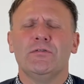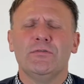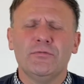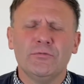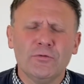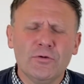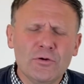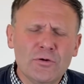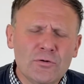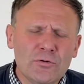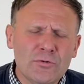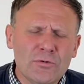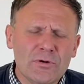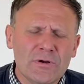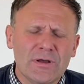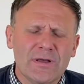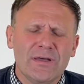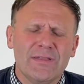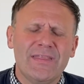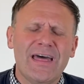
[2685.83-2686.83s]

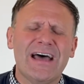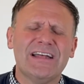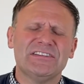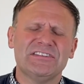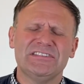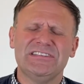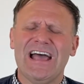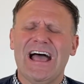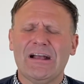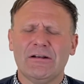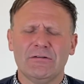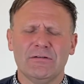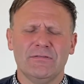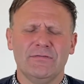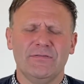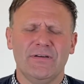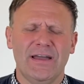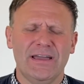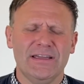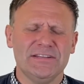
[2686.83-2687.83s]
through that
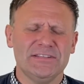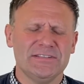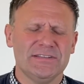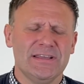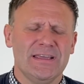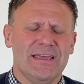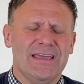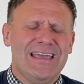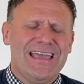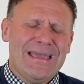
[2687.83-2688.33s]
sacrifice.